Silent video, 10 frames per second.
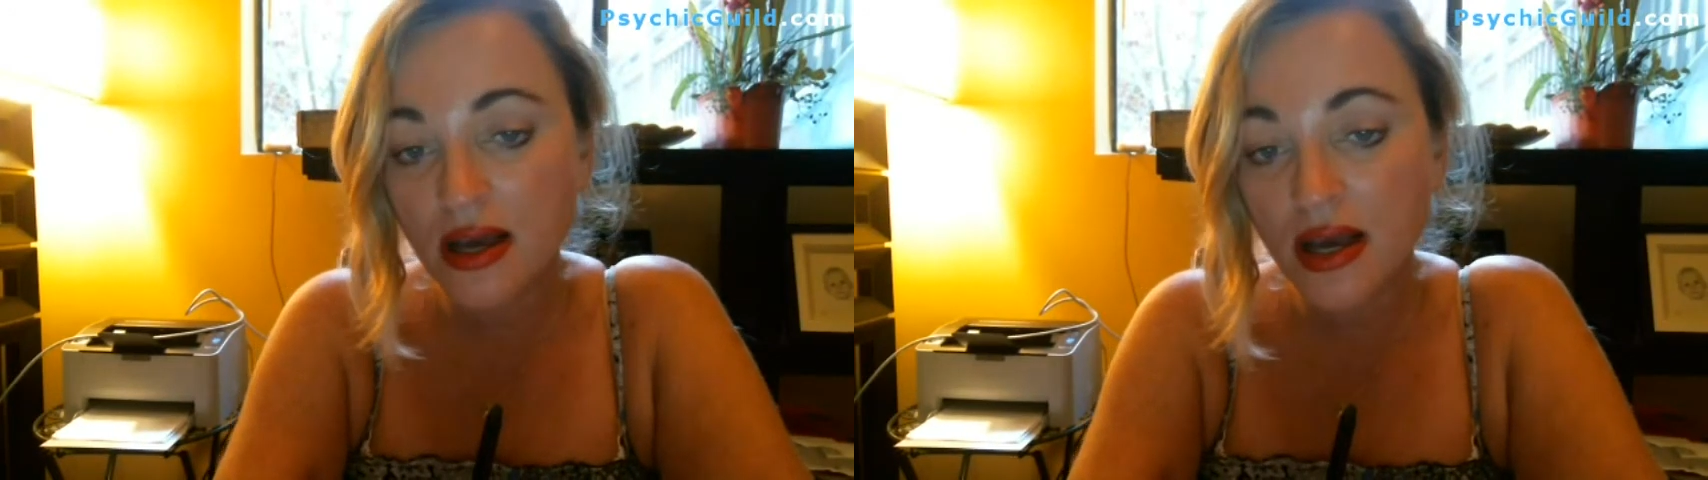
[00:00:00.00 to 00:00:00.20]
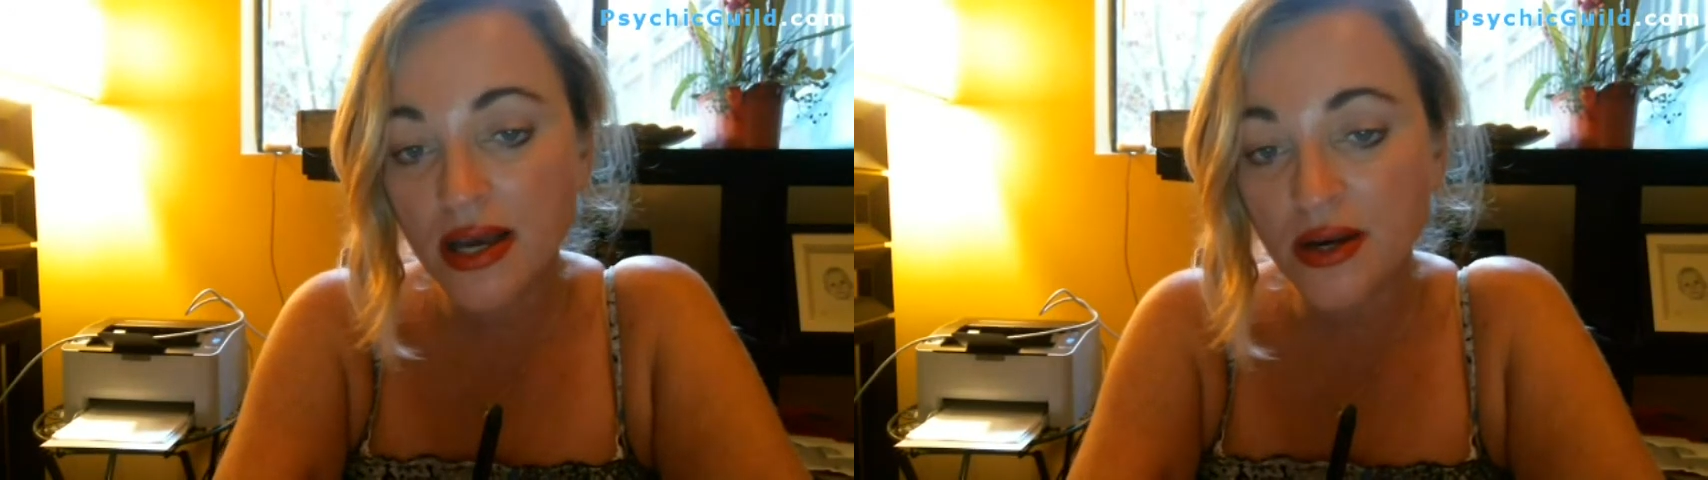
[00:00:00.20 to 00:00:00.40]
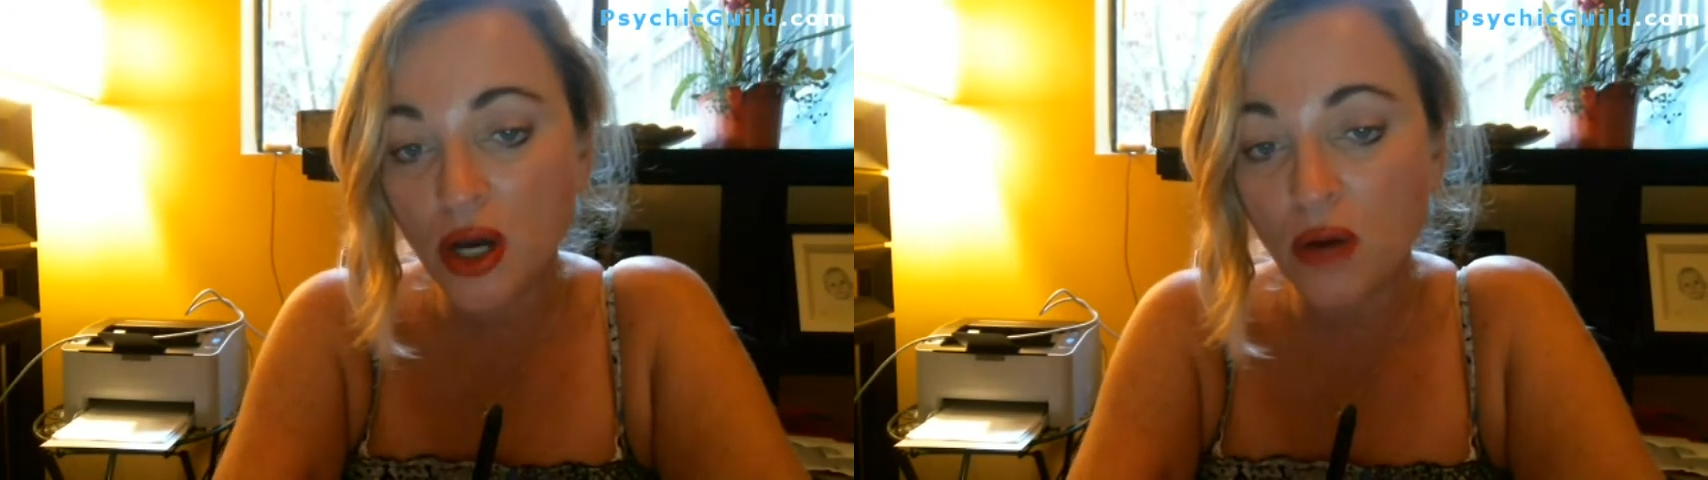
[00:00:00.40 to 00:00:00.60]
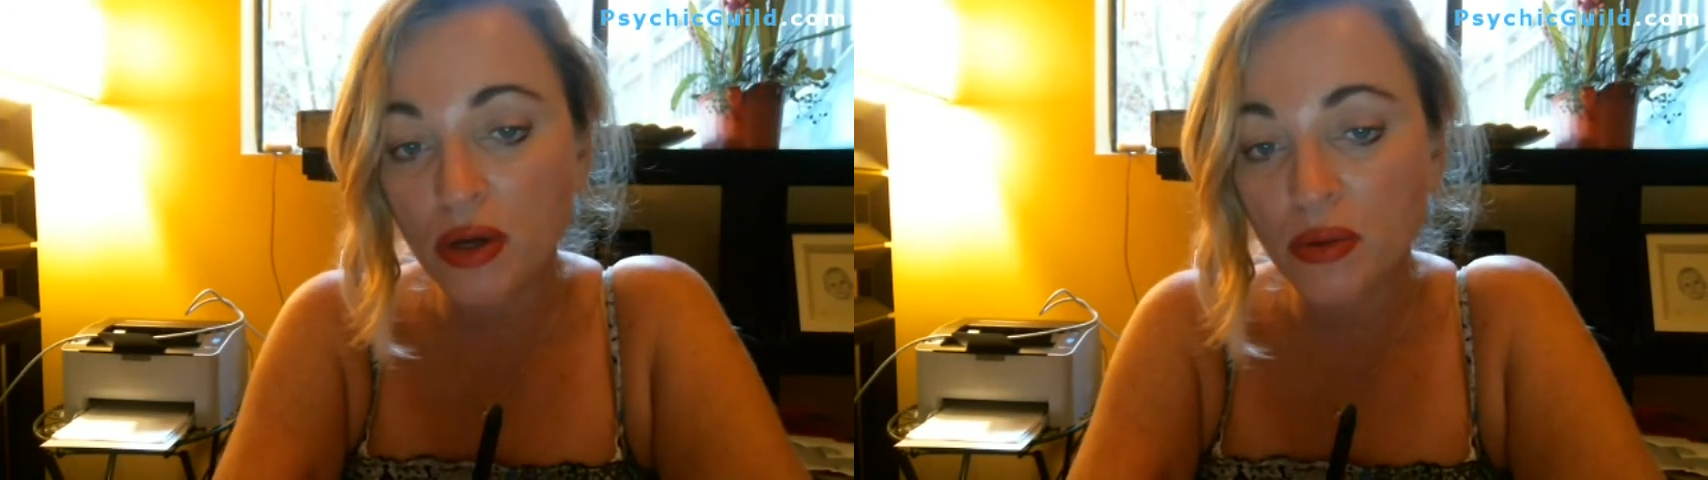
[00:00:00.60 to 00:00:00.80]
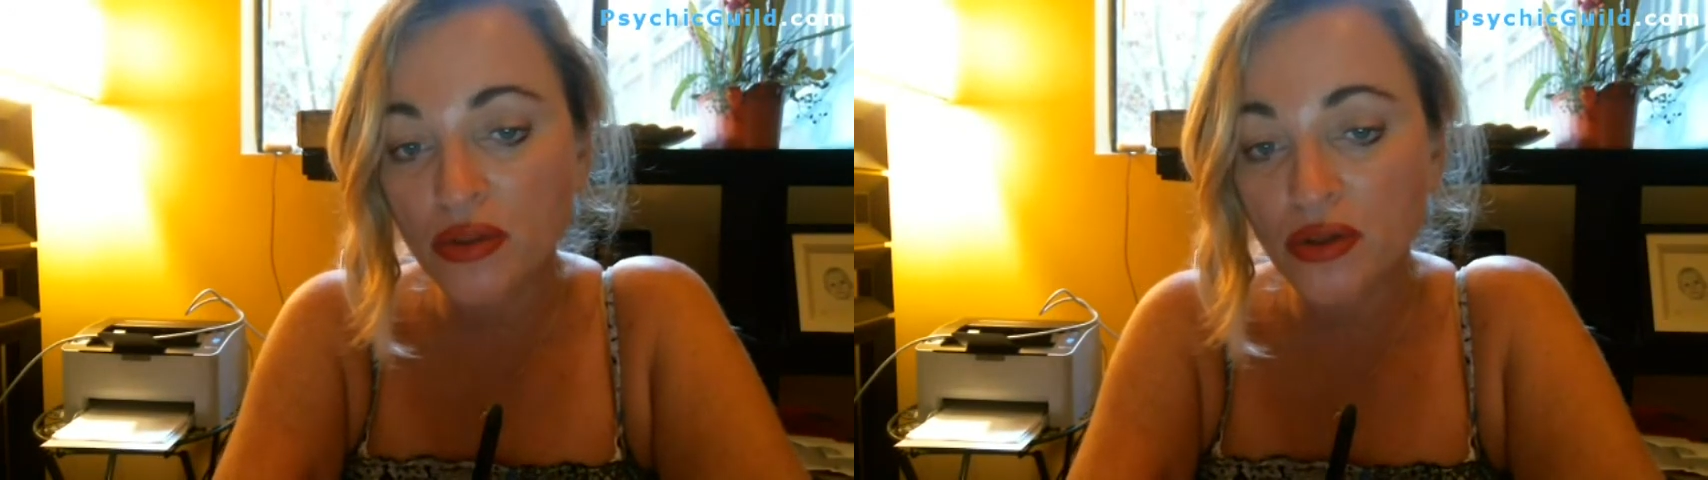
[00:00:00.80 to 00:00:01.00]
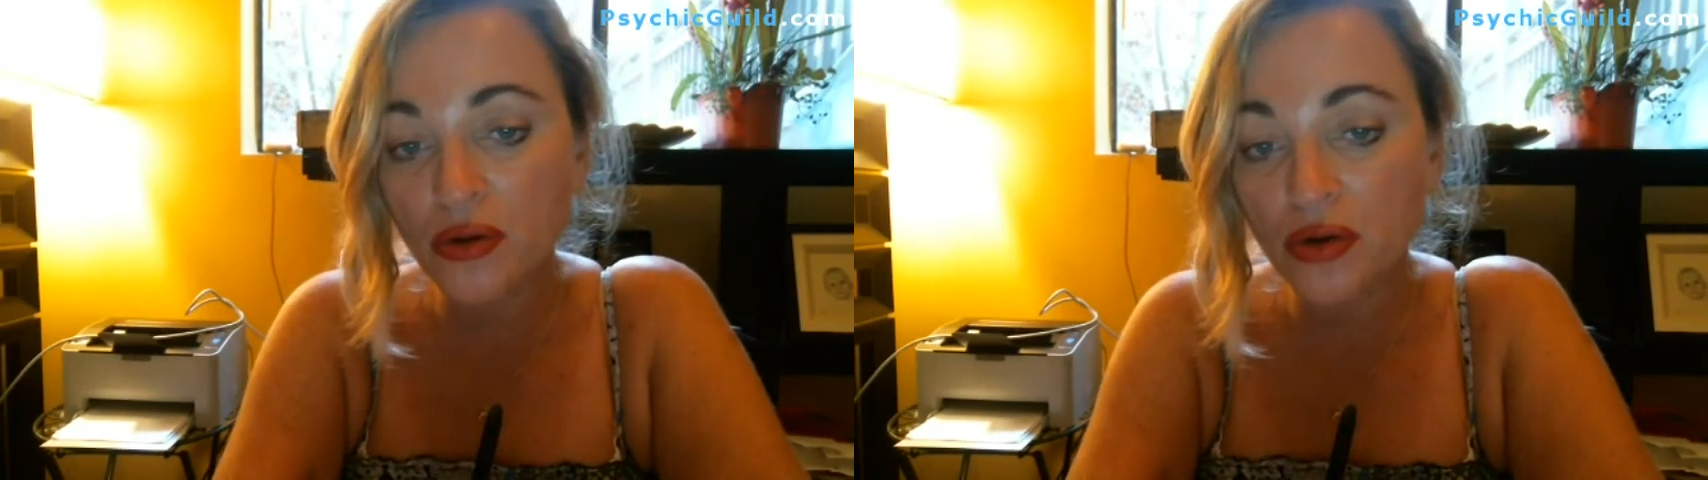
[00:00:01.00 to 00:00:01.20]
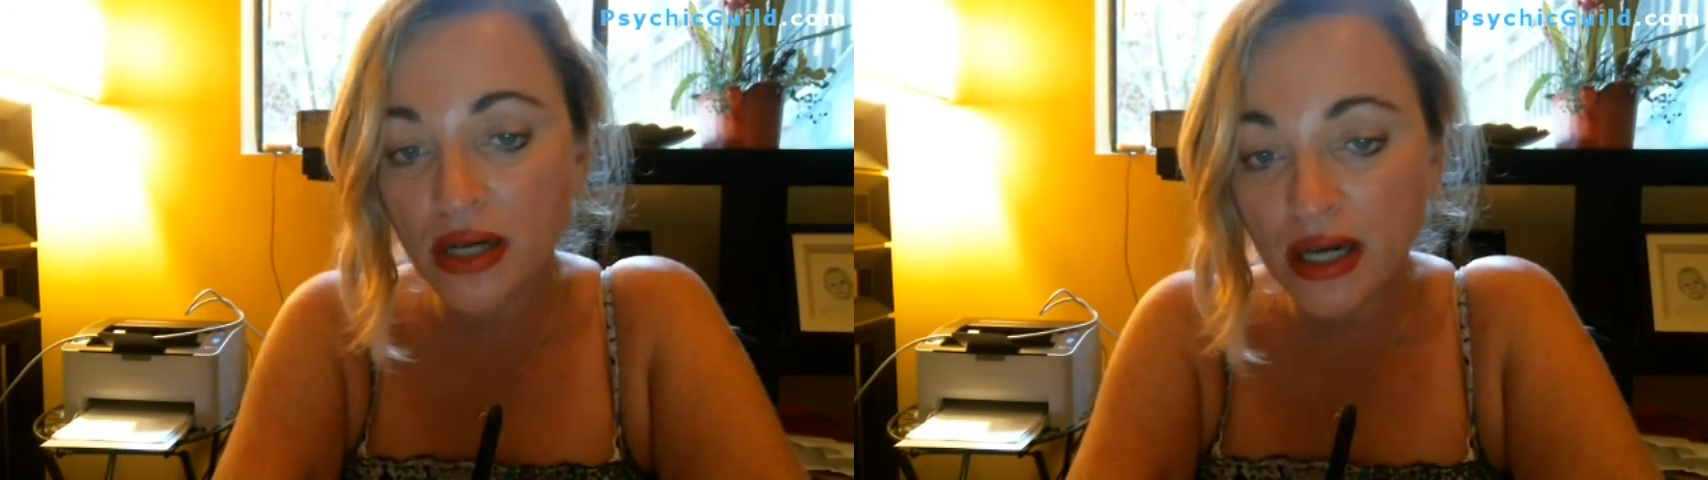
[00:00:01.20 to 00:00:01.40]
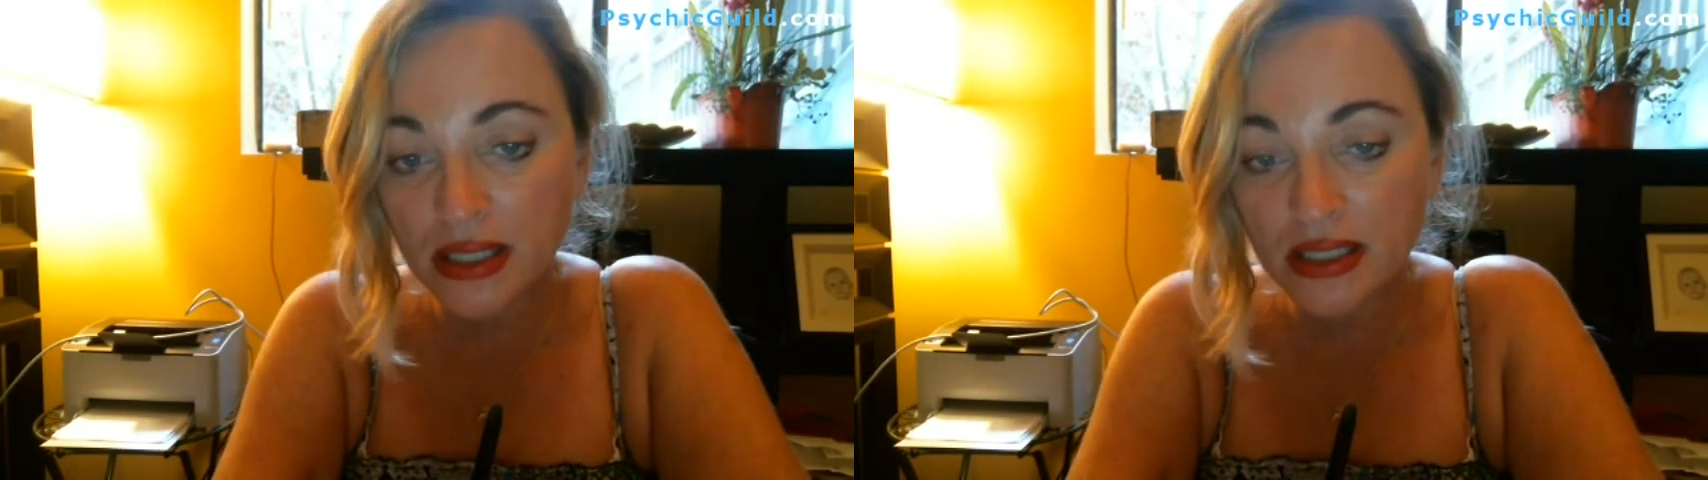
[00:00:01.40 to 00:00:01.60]
and going with your
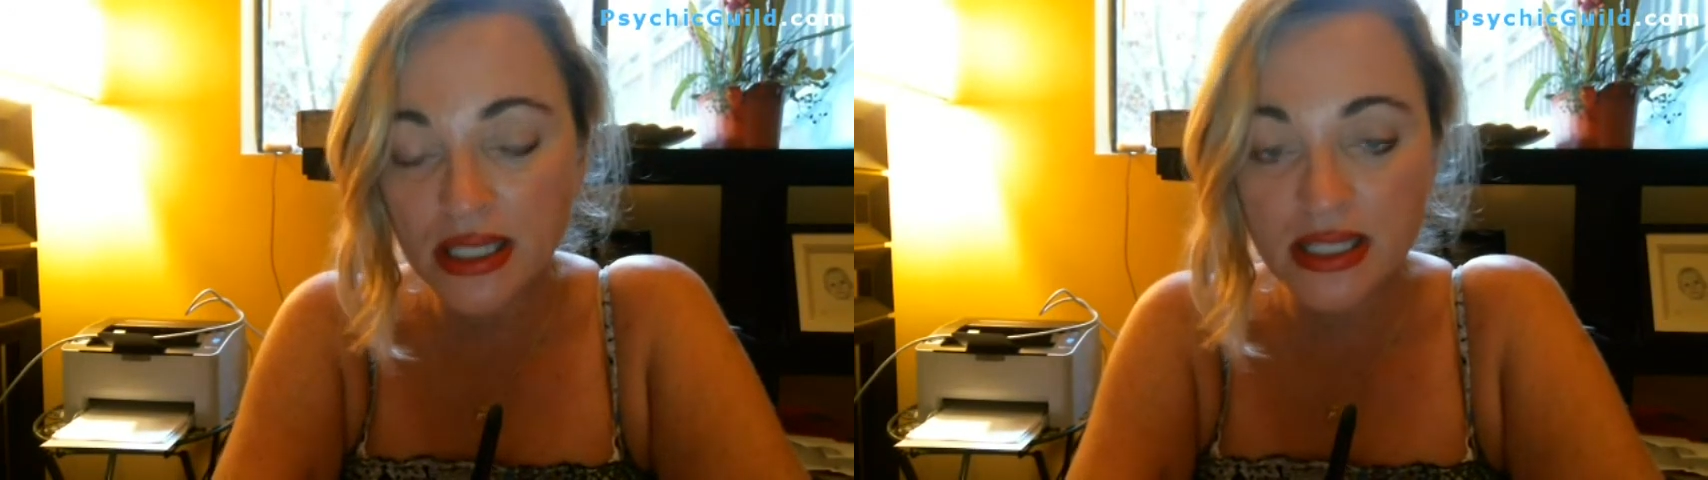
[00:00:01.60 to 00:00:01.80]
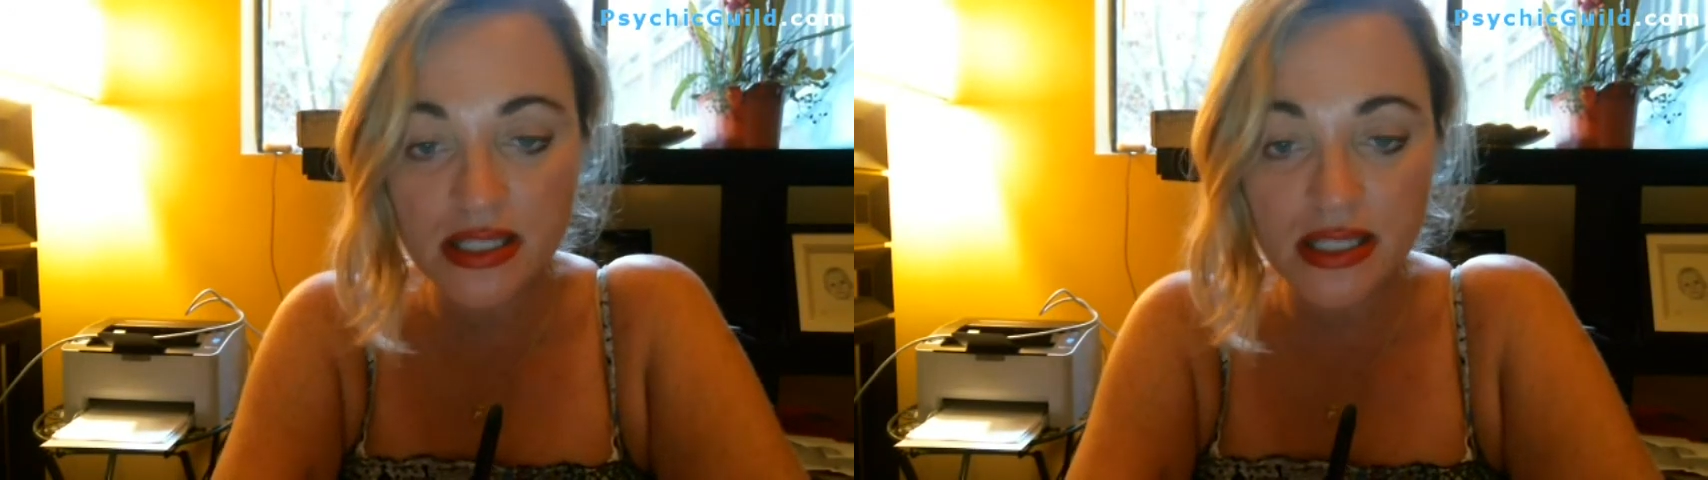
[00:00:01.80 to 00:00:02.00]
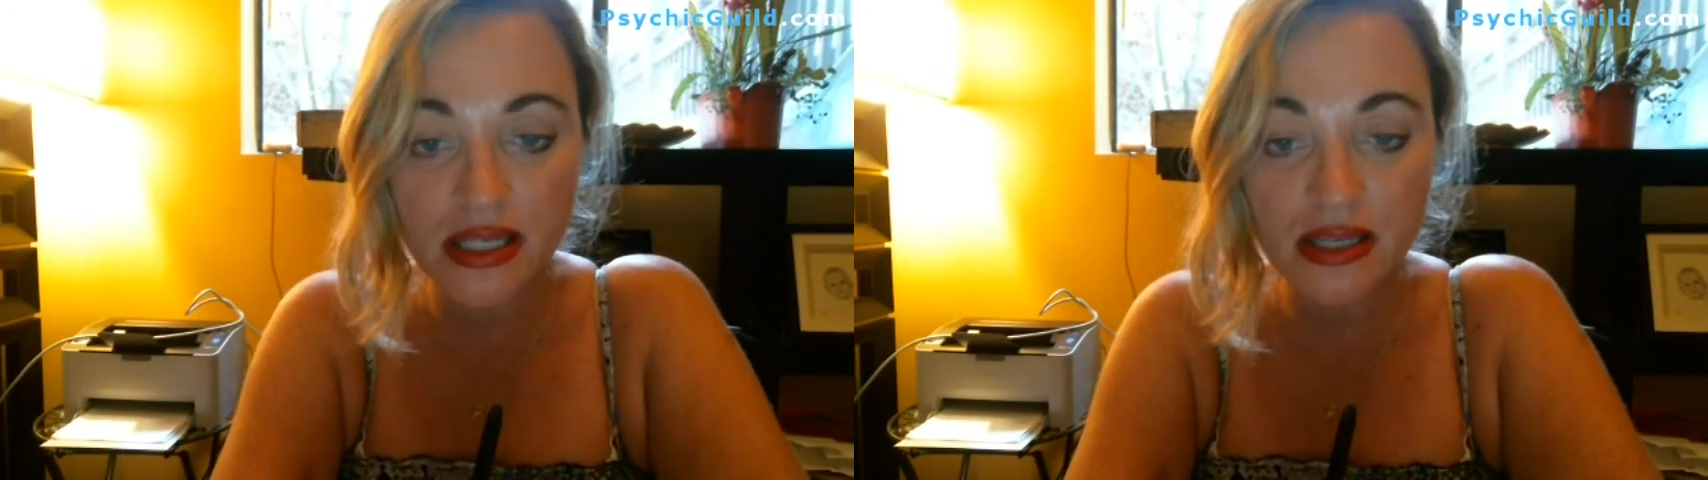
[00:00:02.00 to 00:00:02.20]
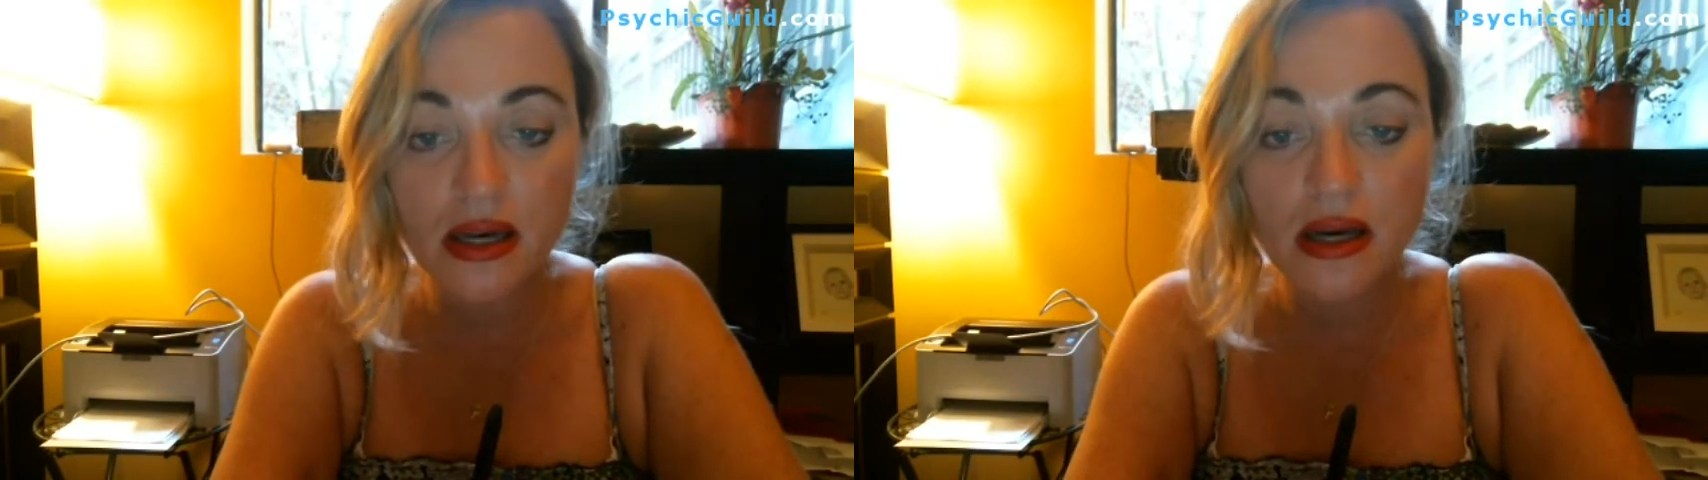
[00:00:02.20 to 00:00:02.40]
gut is the